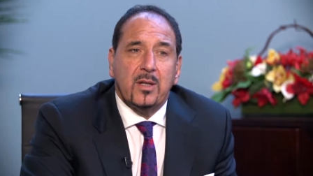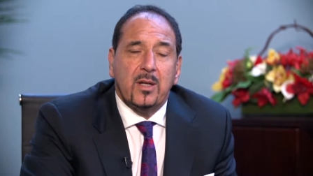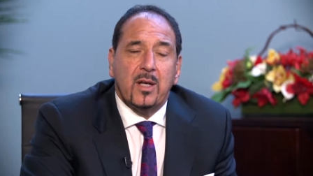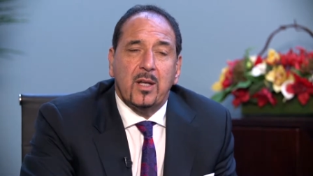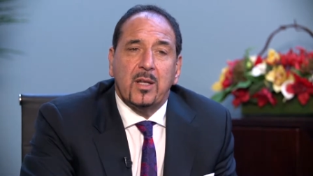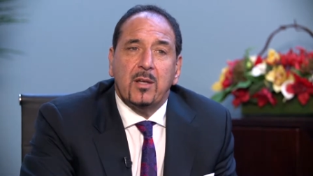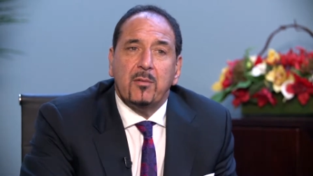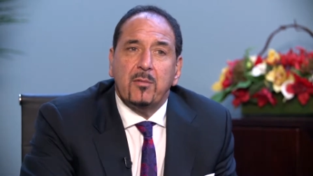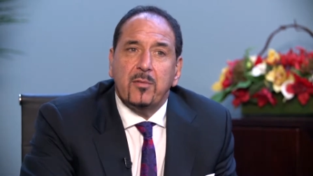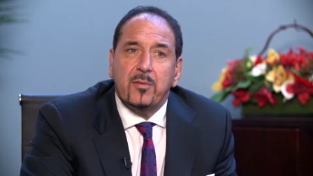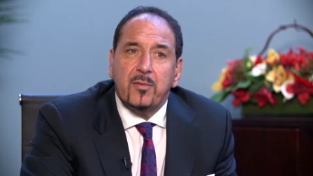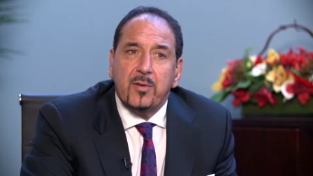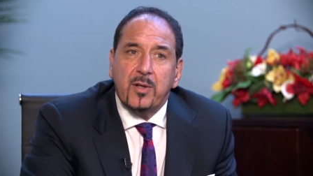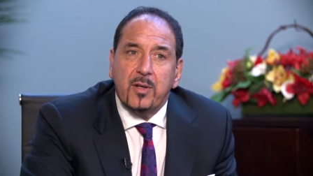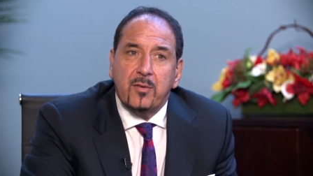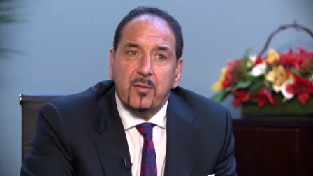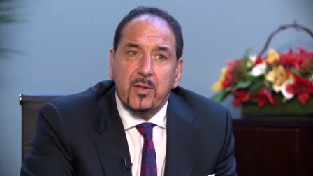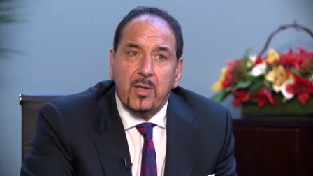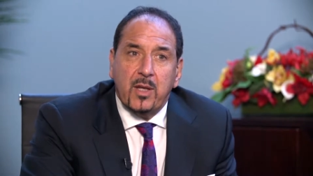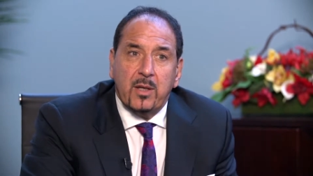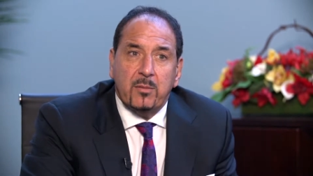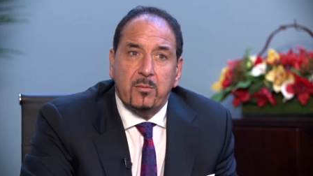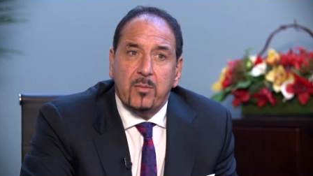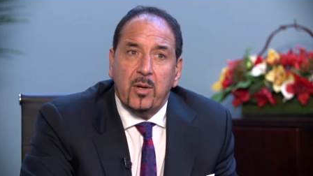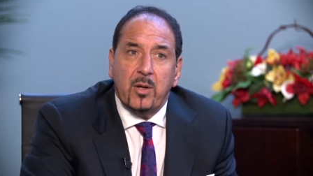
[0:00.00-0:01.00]
I'll never
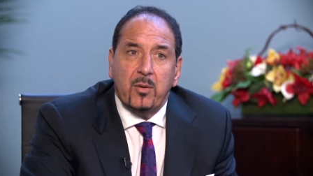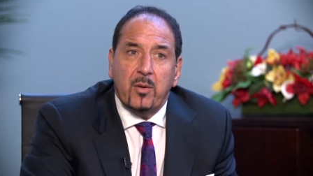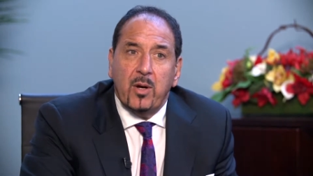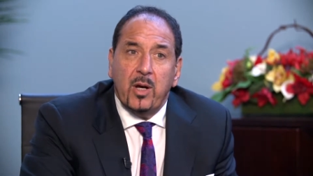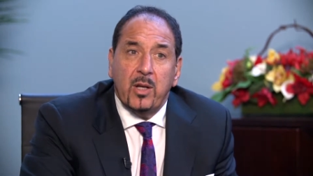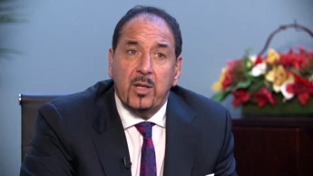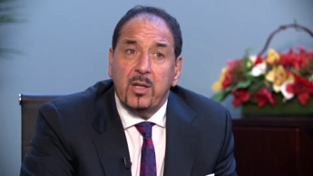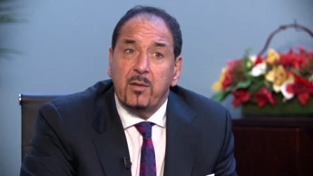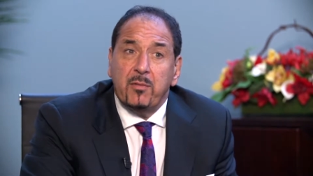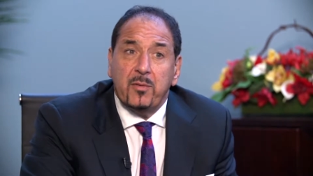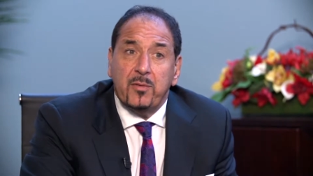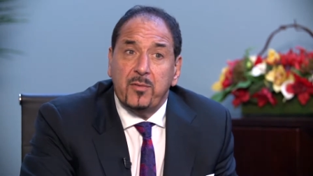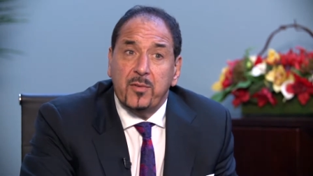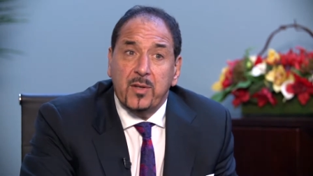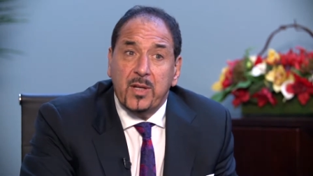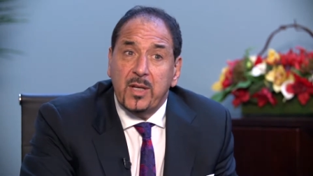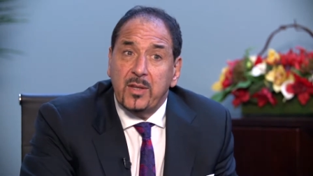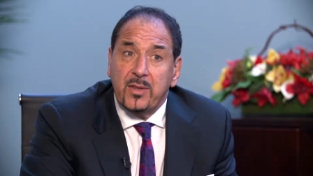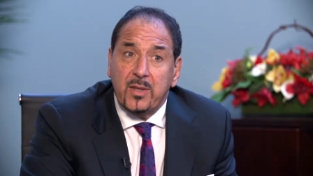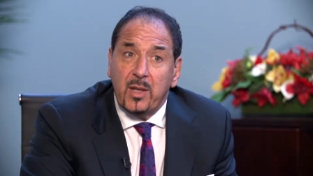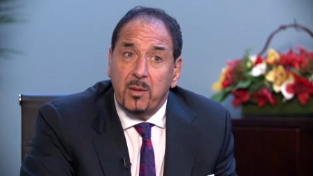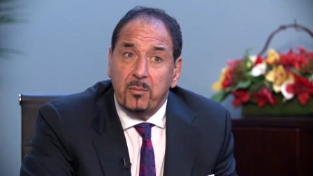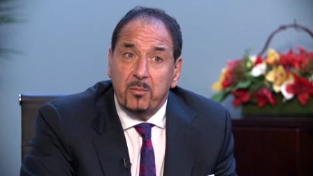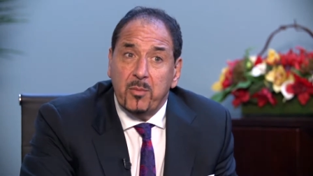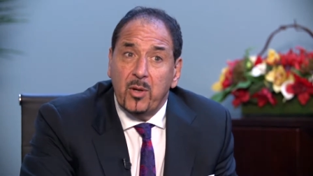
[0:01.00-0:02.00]
forget that moment. I'll never
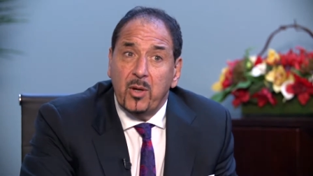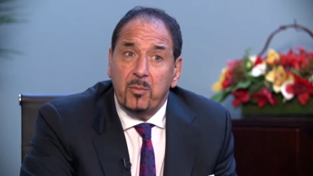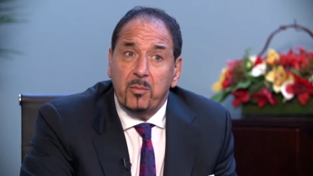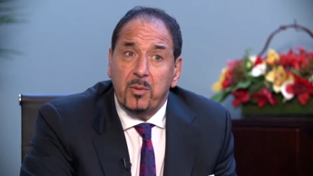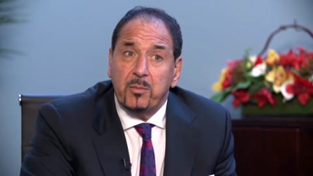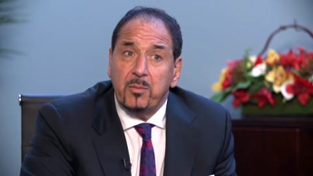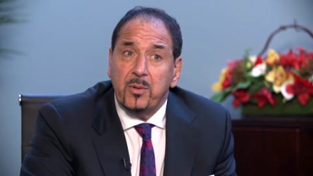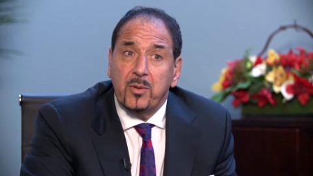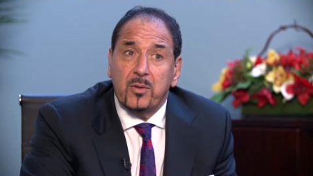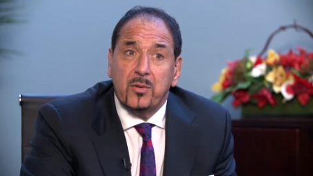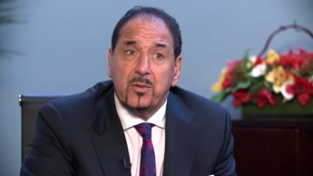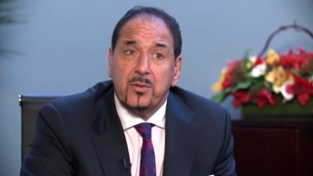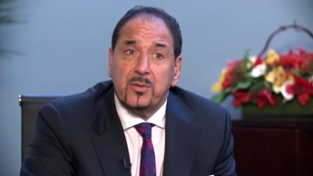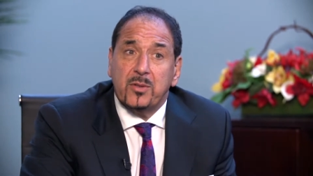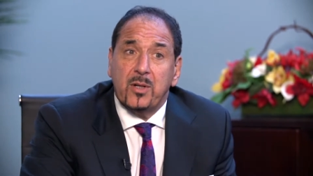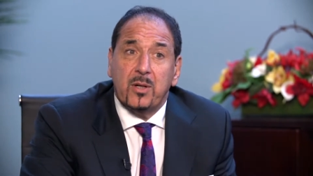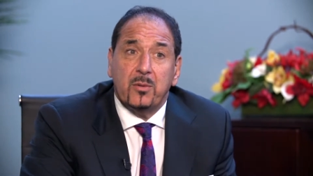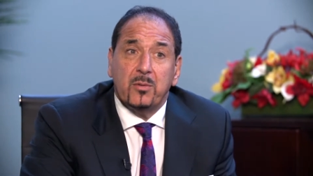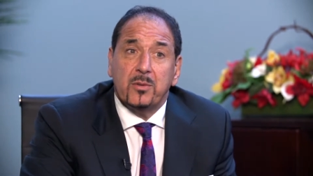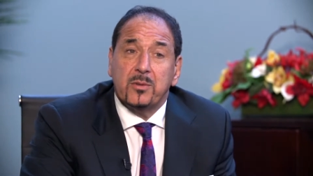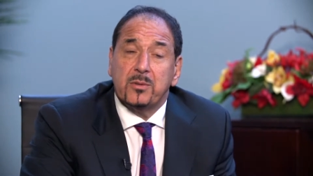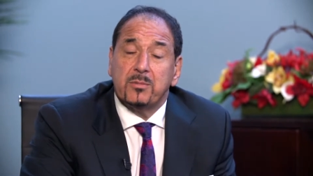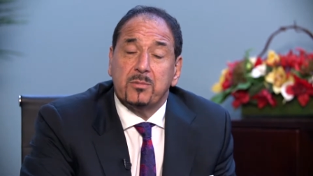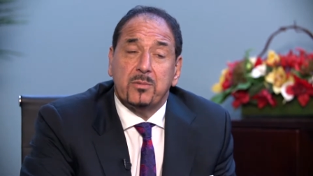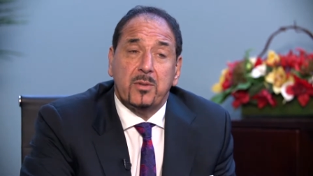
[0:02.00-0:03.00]
forget that moment because I
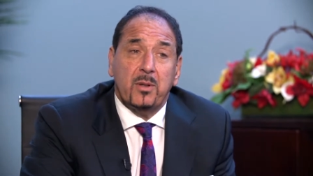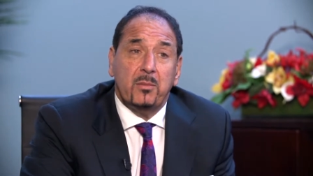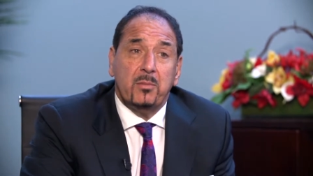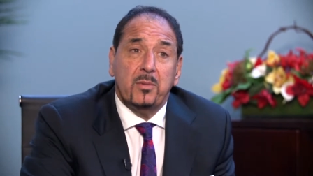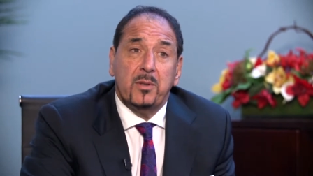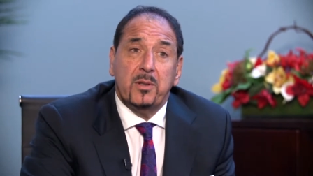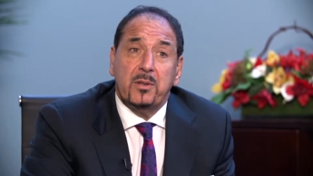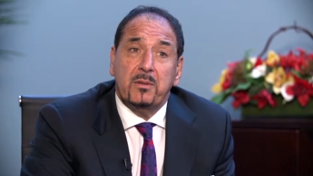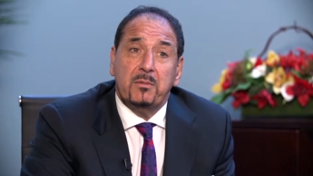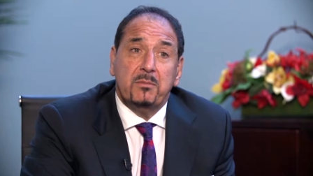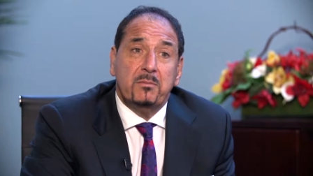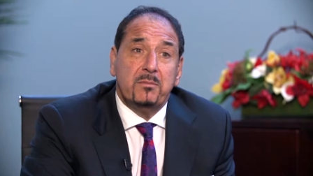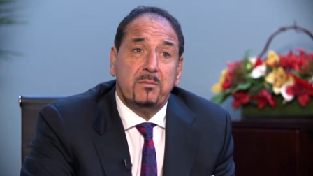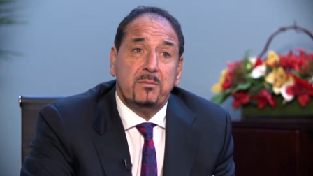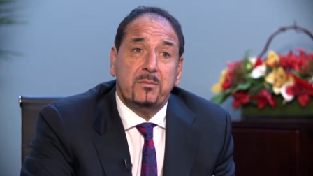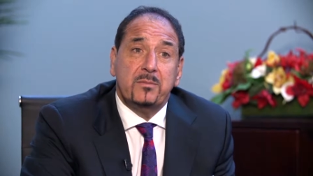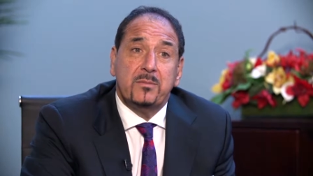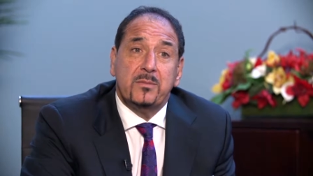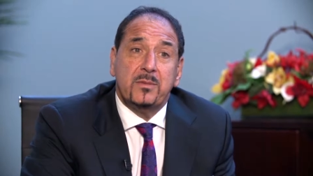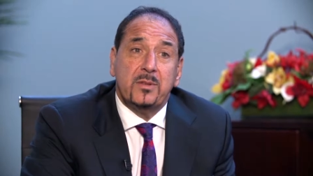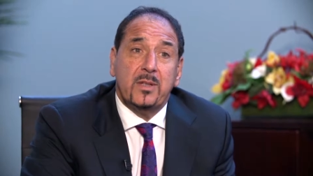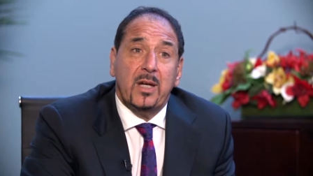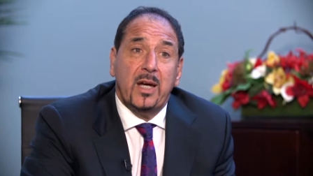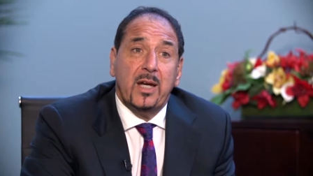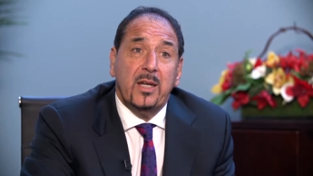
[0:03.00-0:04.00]
was probably
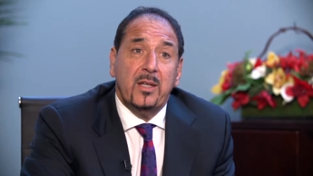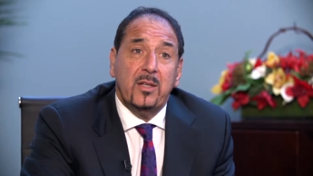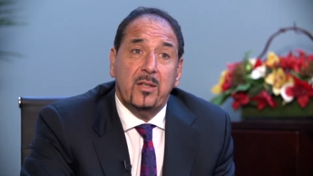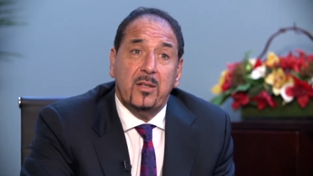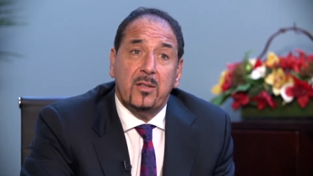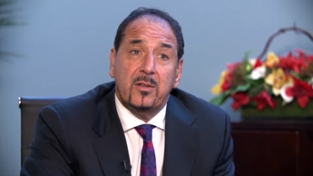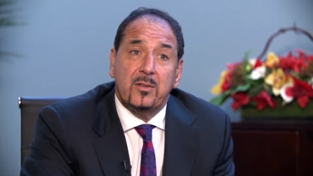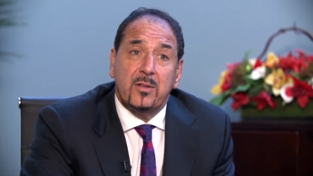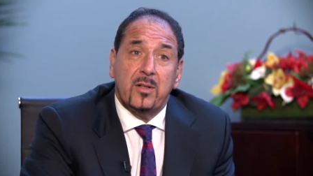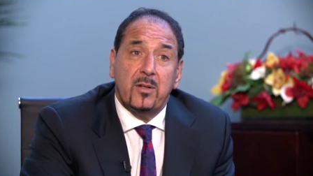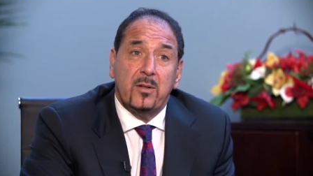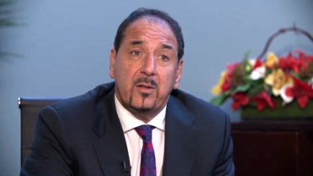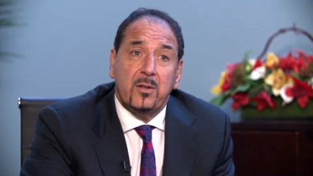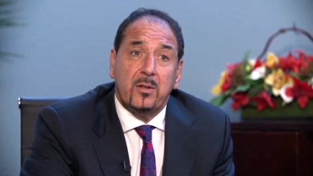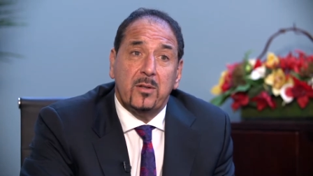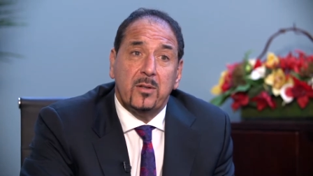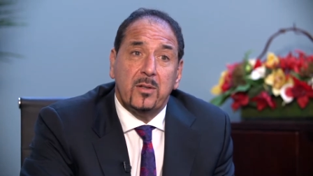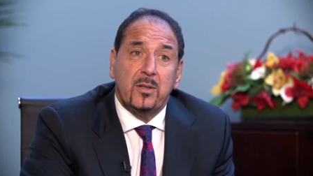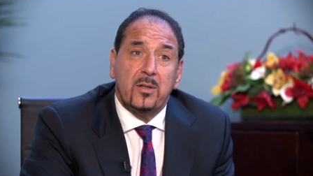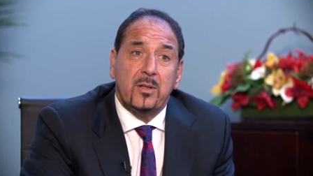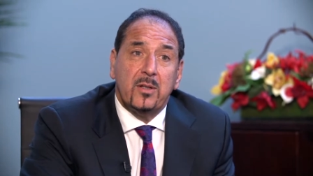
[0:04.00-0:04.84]
eight years old.